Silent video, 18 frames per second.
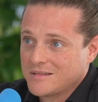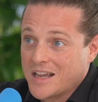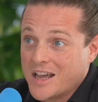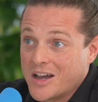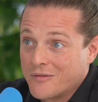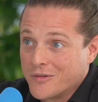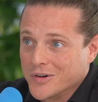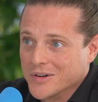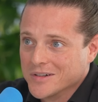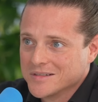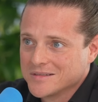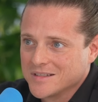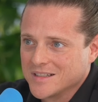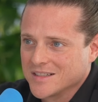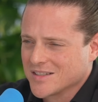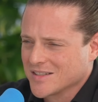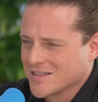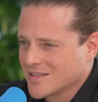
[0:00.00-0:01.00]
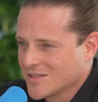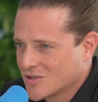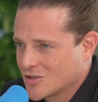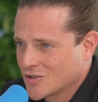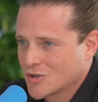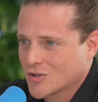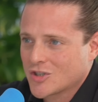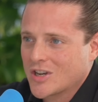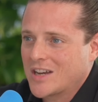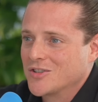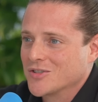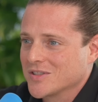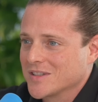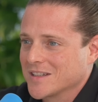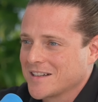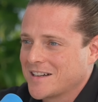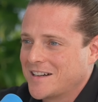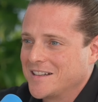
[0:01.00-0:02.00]
Ever. It's just changes
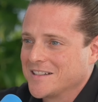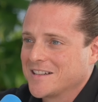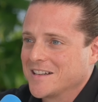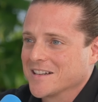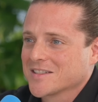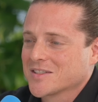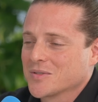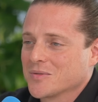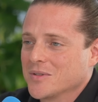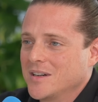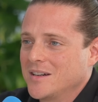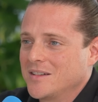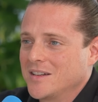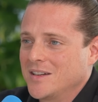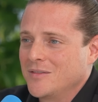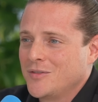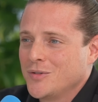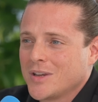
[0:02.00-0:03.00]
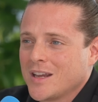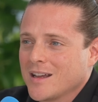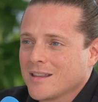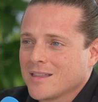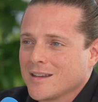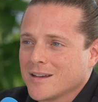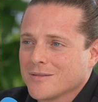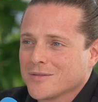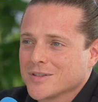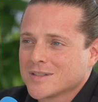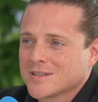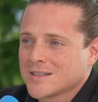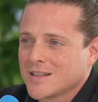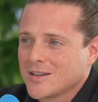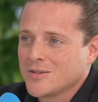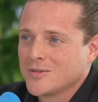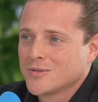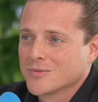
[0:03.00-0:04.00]
the context around. And if you can't think of a
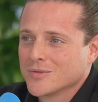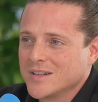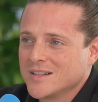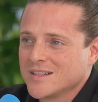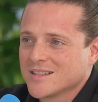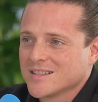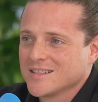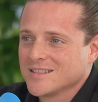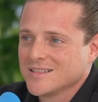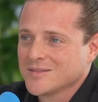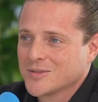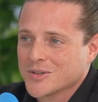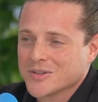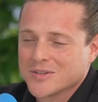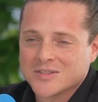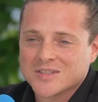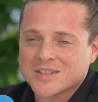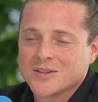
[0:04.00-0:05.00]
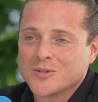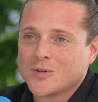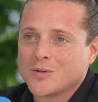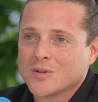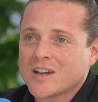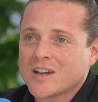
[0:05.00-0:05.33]
single reason or a single